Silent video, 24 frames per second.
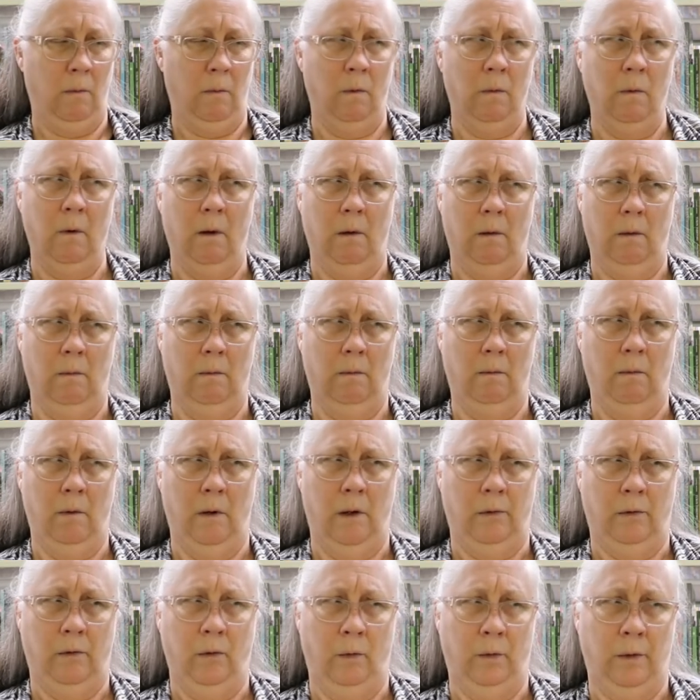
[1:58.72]
no,
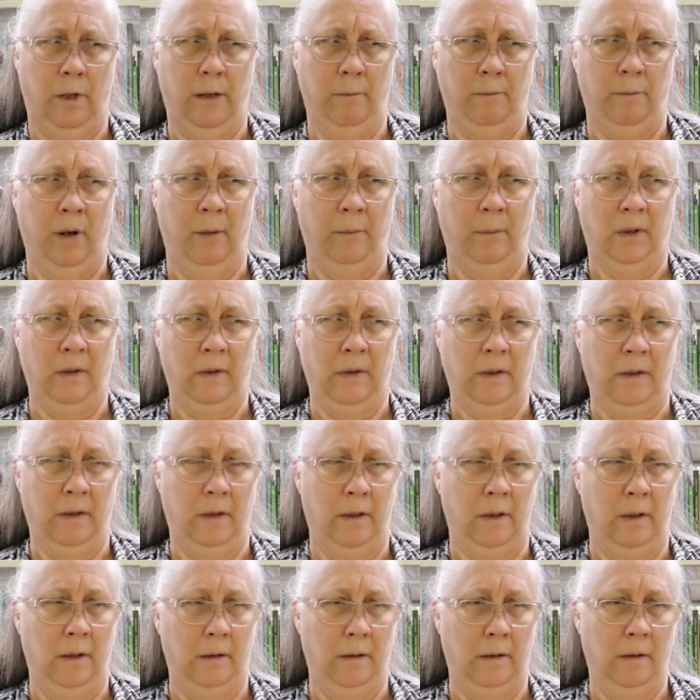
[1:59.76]
I don't eat pumpkin
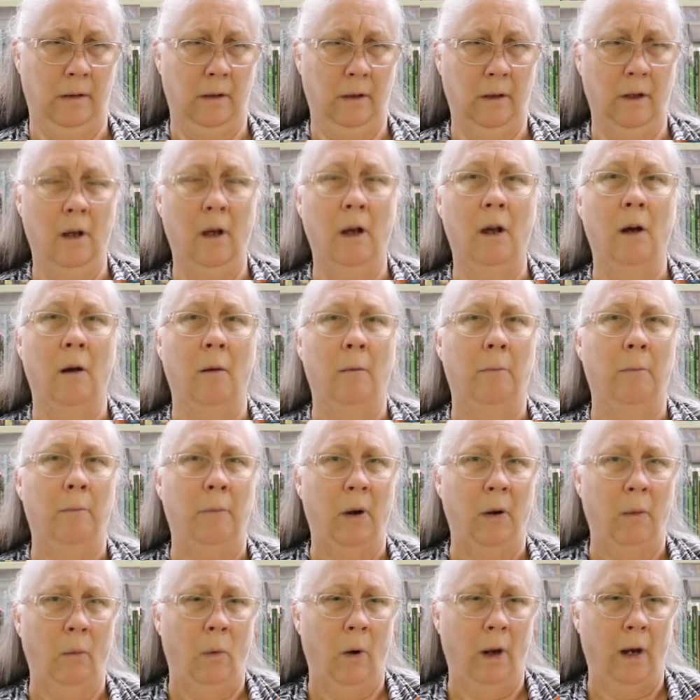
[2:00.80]
seeds.
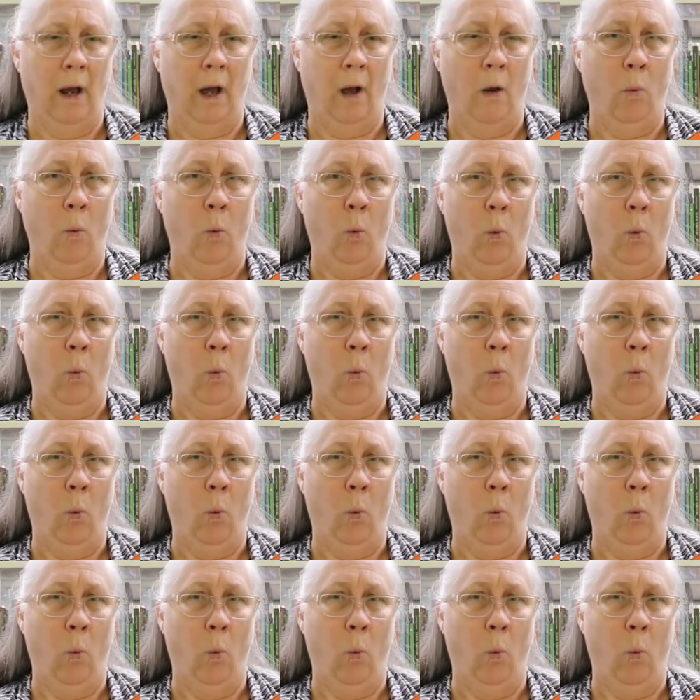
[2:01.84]
But what I